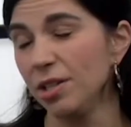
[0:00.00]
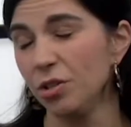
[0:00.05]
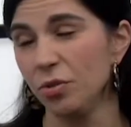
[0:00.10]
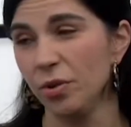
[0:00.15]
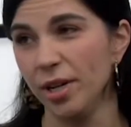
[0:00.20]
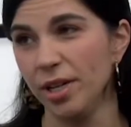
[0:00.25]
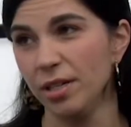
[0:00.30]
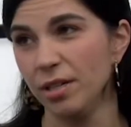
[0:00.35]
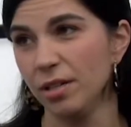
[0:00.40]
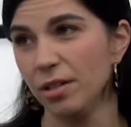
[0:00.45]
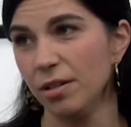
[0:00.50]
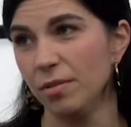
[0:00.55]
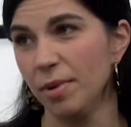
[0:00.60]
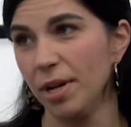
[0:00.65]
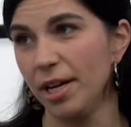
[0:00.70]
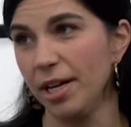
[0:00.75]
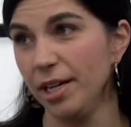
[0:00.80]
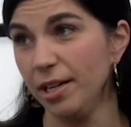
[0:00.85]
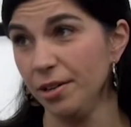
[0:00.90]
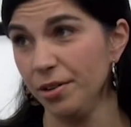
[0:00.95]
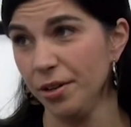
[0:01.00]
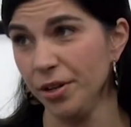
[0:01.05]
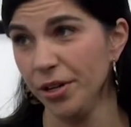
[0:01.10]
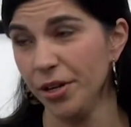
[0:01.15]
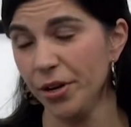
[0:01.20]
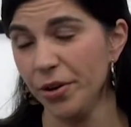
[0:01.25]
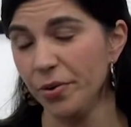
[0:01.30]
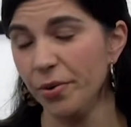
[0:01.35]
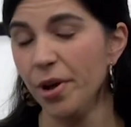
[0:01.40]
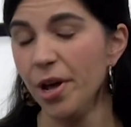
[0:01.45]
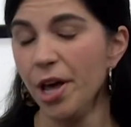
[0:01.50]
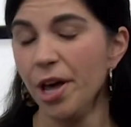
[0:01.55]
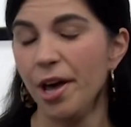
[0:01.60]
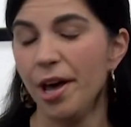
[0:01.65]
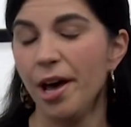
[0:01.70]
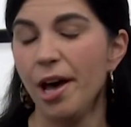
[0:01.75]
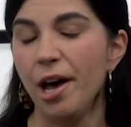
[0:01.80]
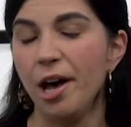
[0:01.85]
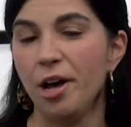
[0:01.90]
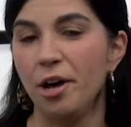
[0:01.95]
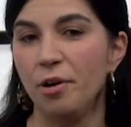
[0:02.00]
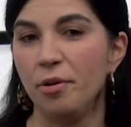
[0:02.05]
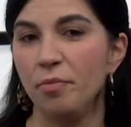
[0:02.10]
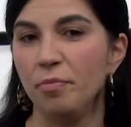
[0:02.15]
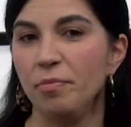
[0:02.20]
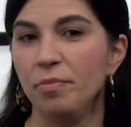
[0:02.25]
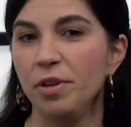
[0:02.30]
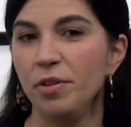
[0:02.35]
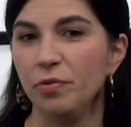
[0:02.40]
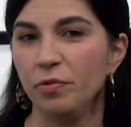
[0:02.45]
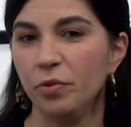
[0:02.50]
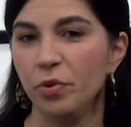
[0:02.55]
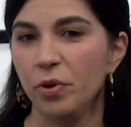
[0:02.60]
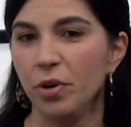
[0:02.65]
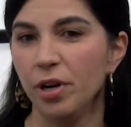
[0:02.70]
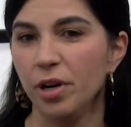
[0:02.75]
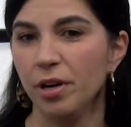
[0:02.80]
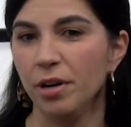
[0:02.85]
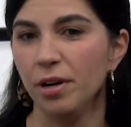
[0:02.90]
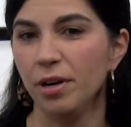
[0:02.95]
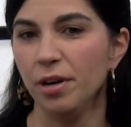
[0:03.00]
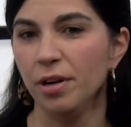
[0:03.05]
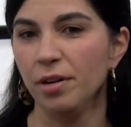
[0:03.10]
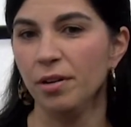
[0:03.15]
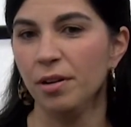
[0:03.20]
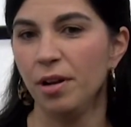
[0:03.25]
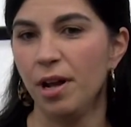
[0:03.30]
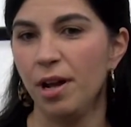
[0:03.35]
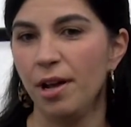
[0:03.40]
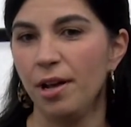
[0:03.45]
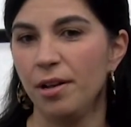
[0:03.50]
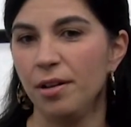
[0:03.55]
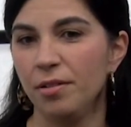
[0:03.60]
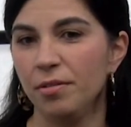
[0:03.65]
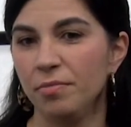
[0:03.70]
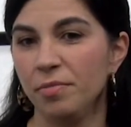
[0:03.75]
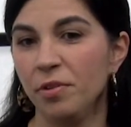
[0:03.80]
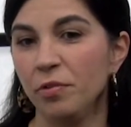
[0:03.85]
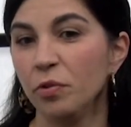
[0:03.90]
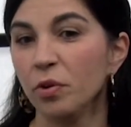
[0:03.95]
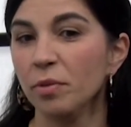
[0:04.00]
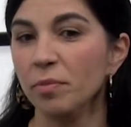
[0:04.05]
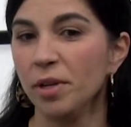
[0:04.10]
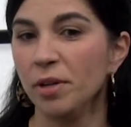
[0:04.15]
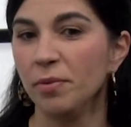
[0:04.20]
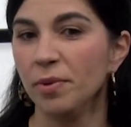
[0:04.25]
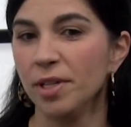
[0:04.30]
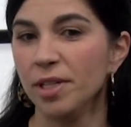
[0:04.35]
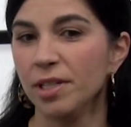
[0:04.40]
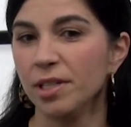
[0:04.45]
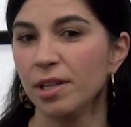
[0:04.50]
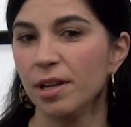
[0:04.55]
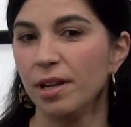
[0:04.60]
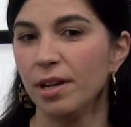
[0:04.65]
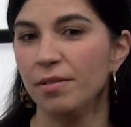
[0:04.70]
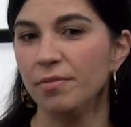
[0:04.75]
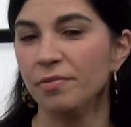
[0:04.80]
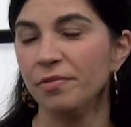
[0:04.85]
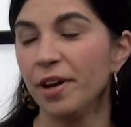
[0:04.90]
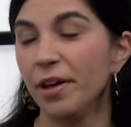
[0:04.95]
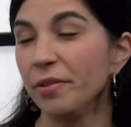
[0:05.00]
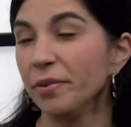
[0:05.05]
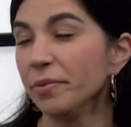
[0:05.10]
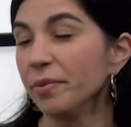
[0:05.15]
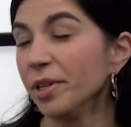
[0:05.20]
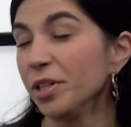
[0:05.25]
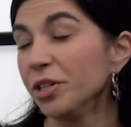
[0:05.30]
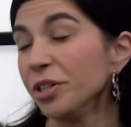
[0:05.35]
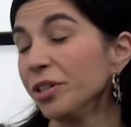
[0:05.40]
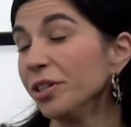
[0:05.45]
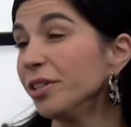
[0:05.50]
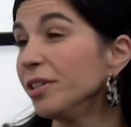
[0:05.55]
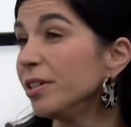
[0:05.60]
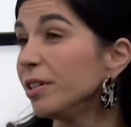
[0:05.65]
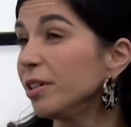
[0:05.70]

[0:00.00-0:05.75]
joined about a year ago. Um, before, uh, before me was um, Father Richard